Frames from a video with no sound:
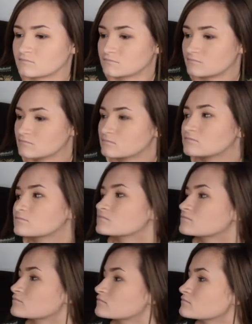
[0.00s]

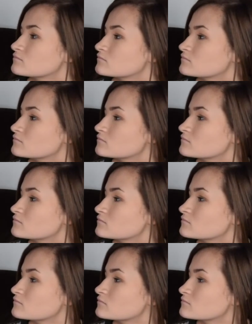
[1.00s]

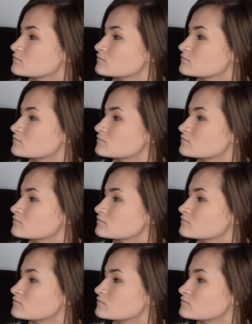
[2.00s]
This person isn't speaking.